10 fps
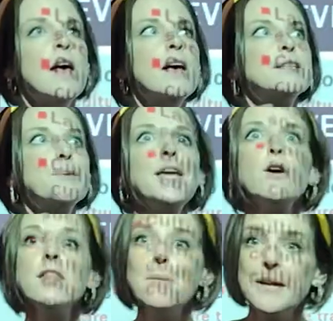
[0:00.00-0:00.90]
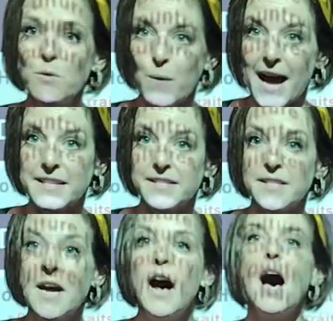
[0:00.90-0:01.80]
So here in the Midwest,
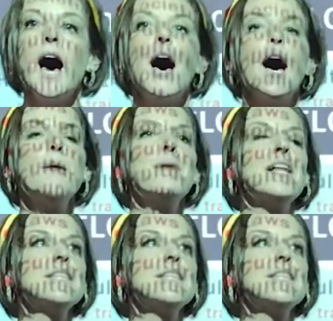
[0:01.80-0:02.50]
a